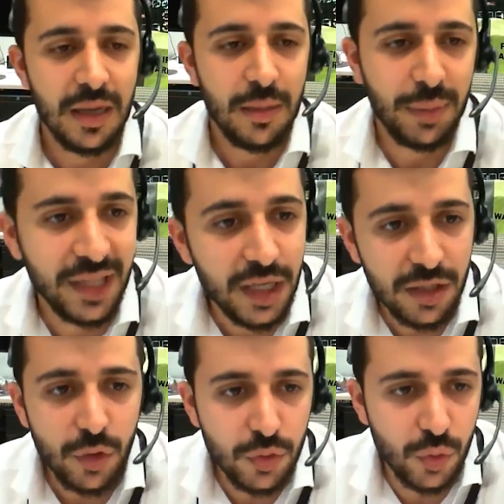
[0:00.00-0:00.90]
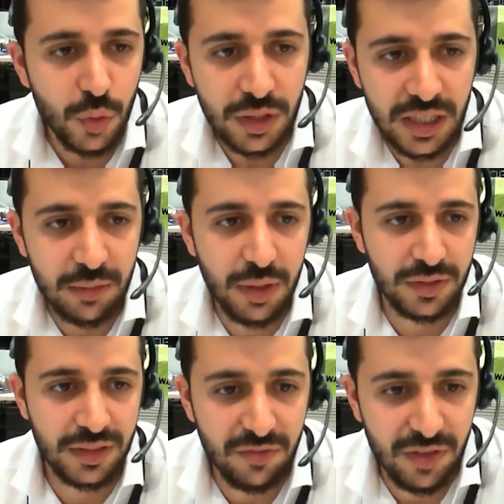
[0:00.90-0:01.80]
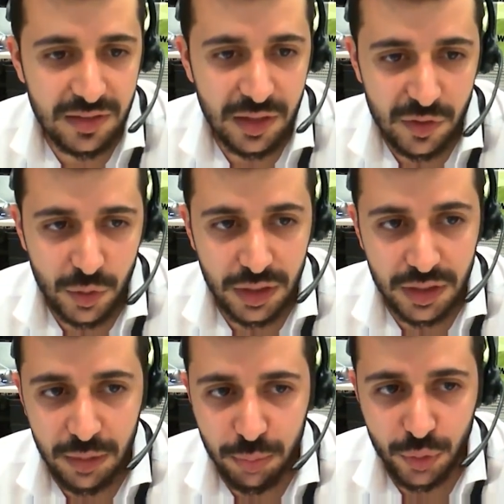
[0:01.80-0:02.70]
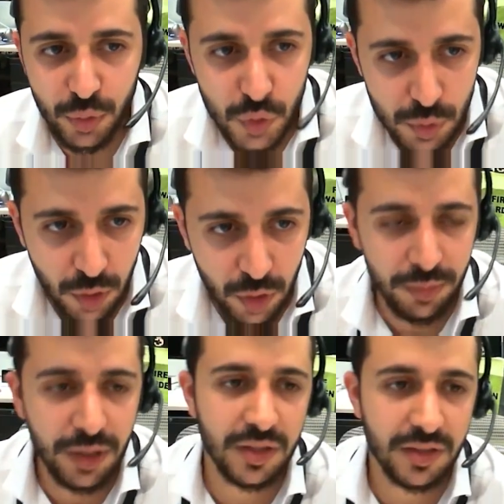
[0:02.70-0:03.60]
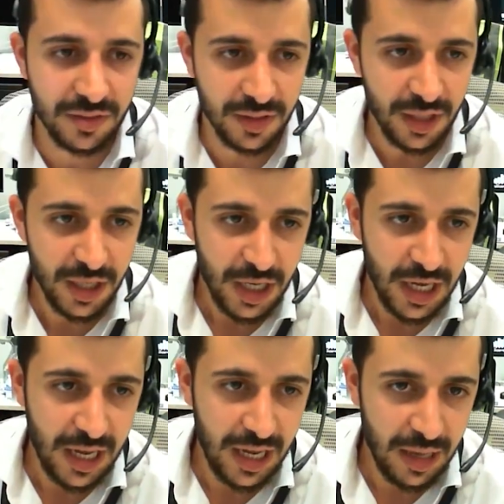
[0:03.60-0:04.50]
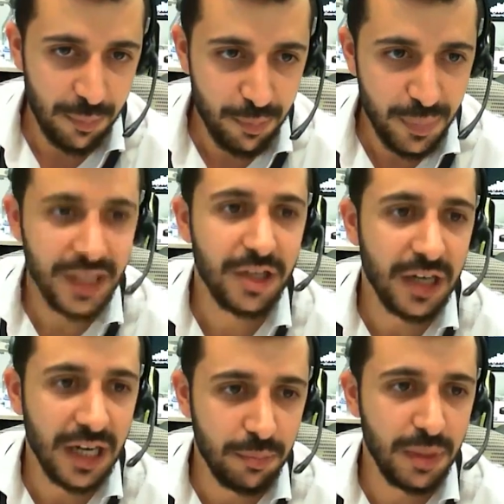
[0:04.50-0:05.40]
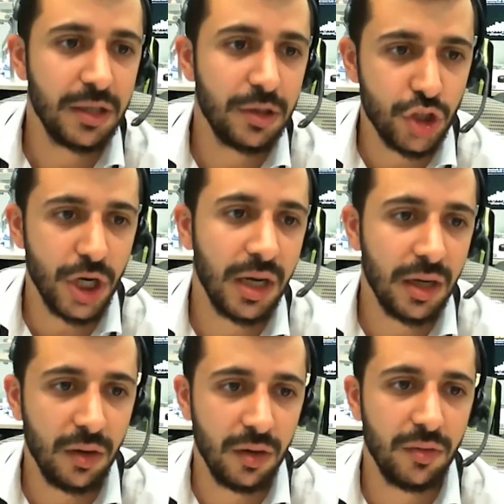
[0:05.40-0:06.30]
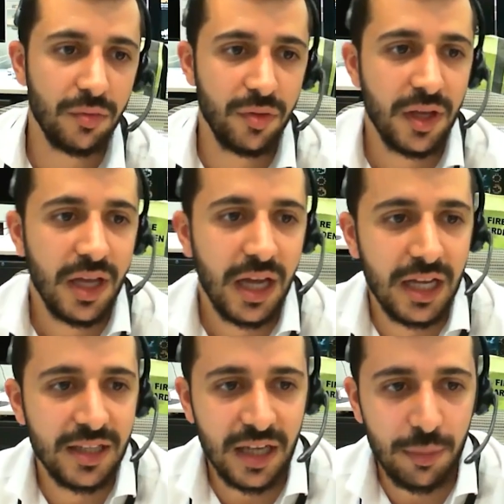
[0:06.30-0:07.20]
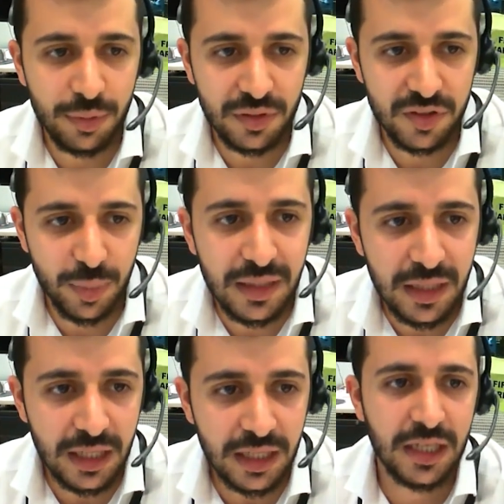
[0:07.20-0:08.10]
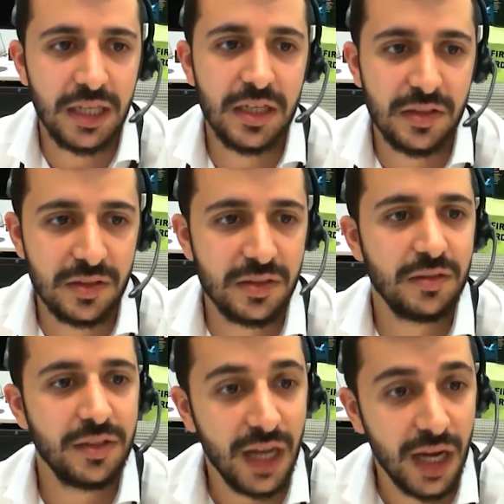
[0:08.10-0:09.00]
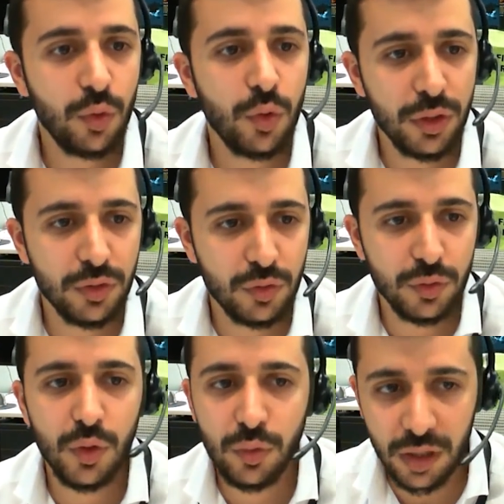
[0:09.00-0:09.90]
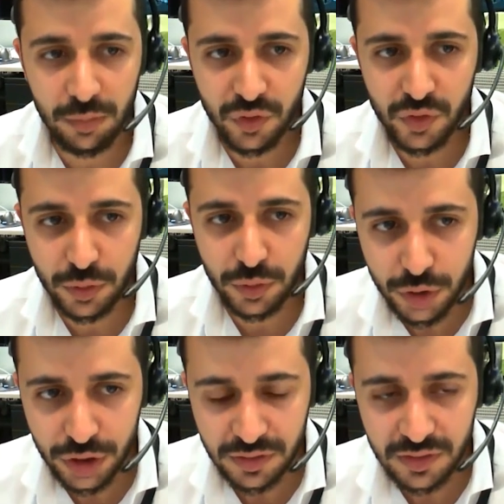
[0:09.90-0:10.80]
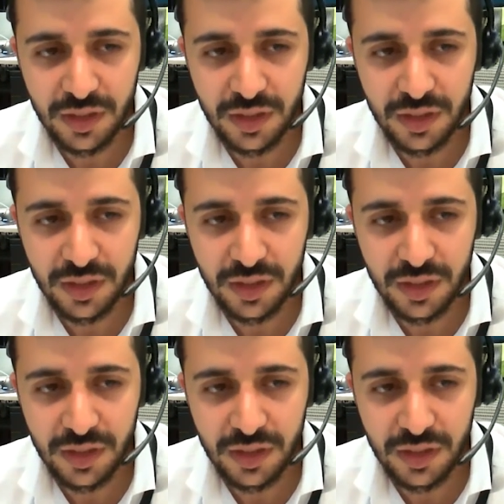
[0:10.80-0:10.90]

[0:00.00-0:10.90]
But they are not talking about investing so that they produce more because a bigger and bigger chunk of their capital spending is now going to low carbon solutions.